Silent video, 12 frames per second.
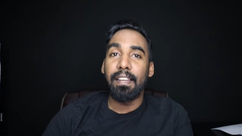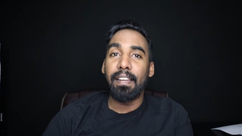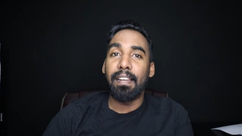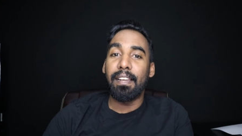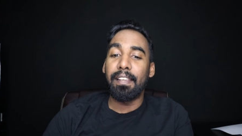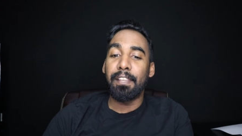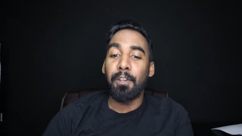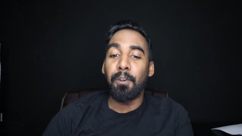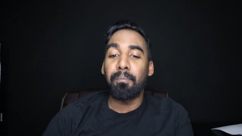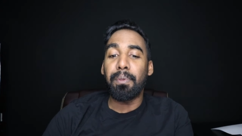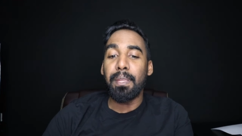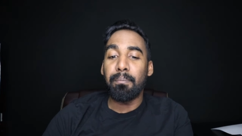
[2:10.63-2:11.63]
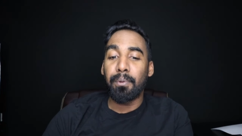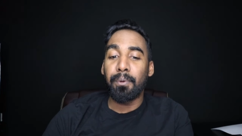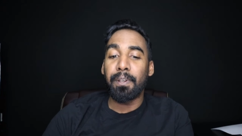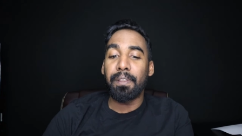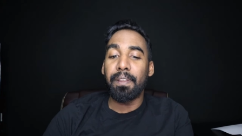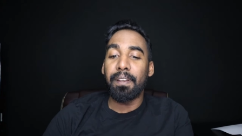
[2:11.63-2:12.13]
uh, young people
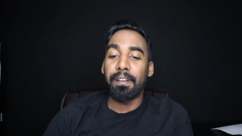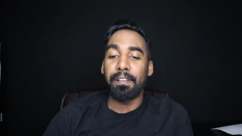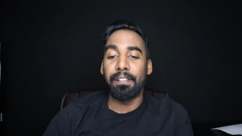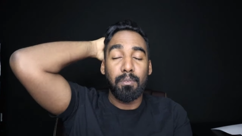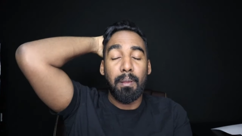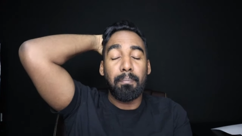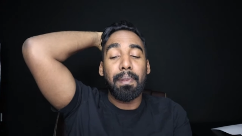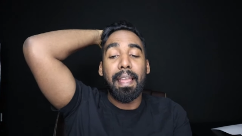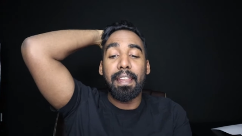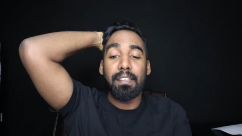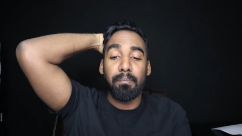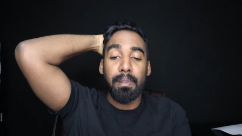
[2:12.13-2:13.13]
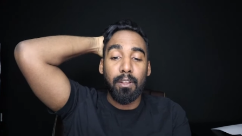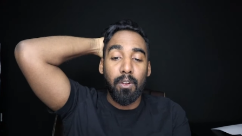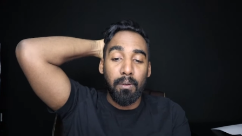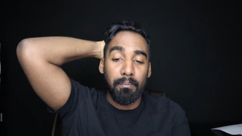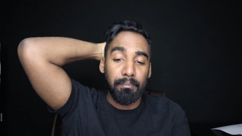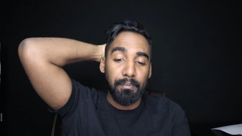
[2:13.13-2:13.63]
were there to apply to
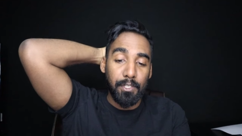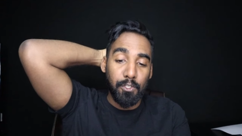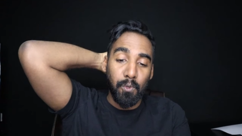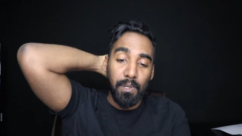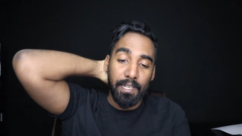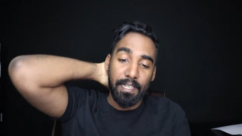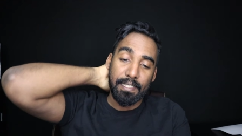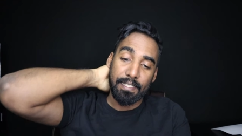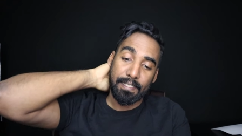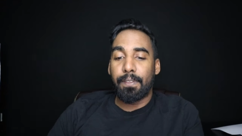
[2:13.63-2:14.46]
become soldiers.